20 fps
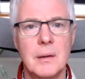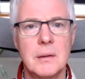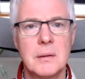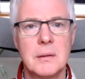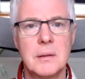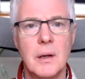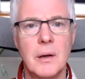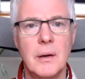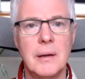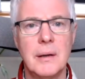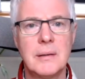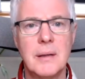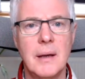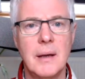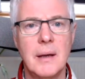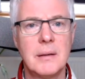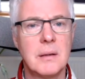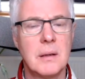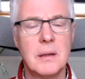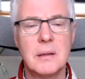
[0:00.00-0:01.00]
So mm. it
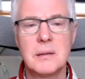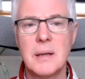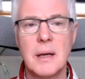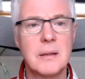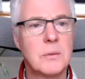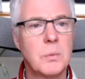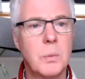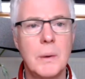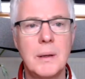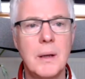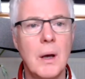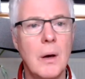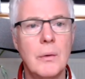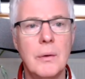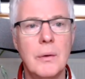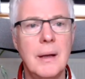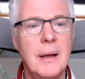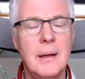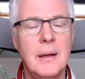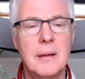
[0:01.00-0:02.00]
says it says we don't
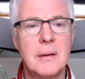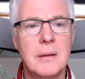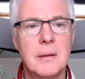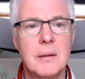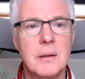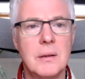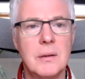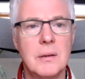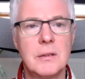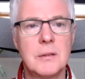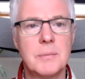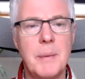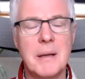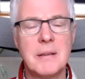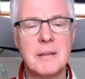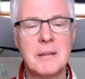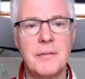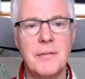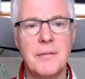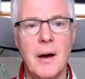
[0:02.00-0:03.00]
need to
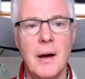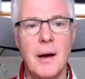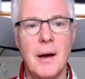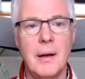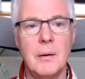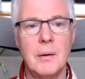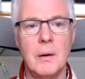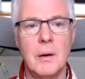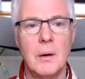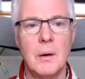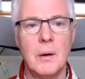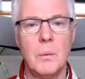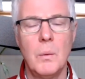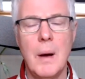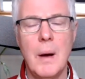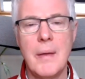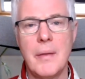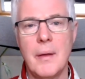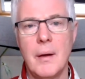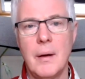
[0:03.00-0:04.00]
specify
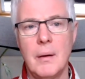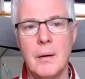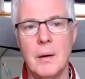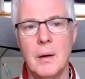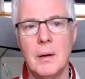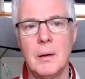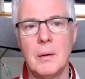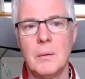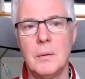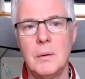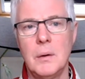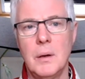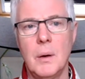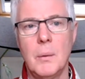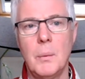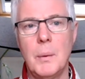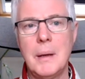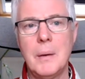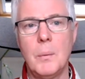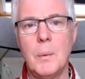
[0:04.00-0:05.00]
whether you know
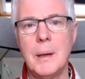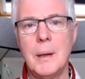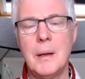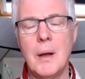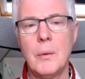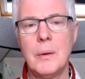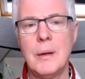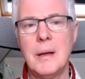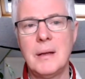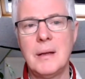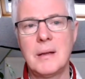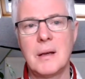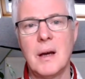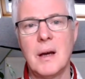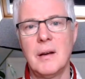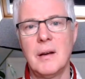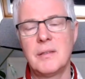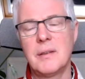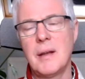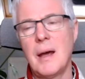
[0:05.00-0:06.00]
we we don't need to
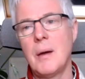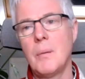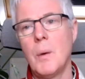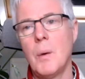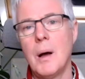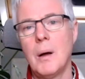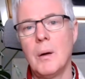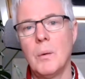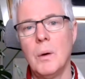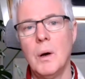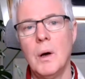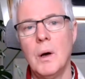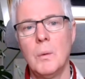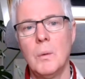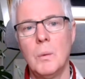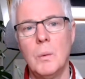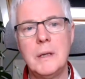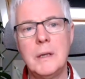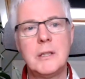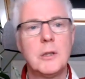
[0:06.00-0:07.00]
of say well
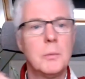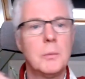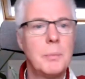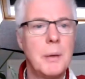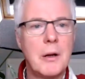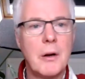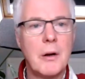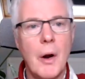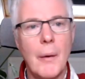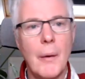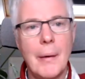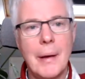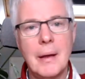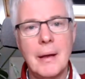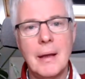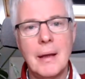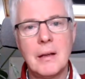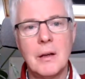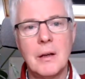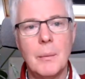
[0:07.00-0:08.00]
we should be growing
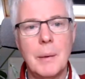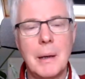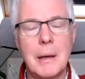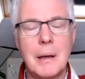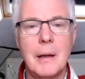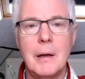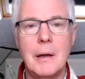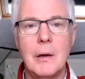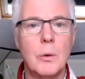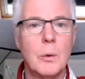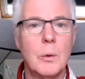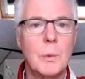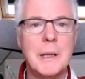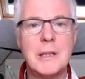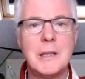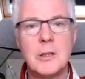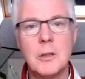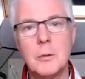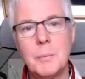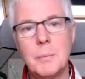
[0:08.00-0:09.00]
economically or we
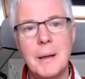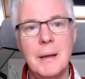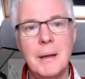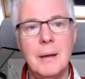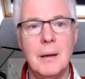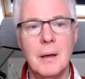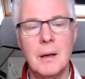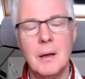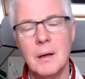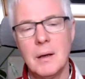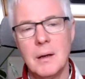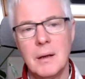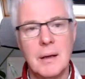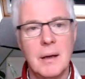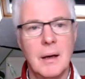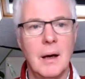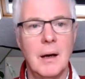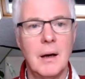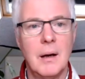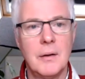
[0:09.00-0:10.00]
should be
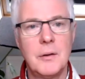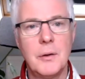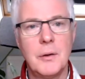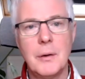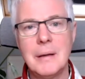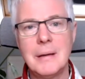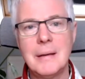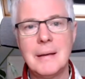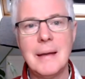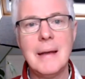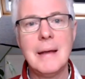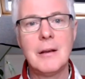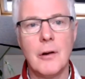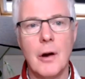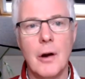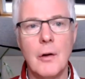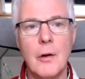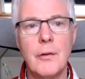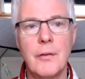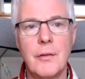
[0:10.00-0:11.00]
uh, doing
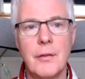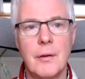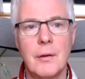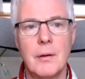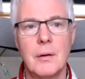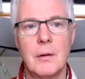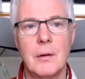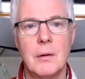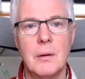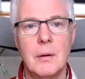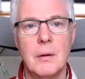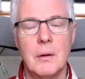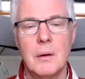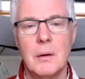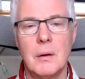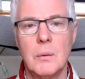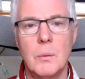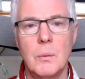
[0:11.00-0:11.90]
degrowth. Yep.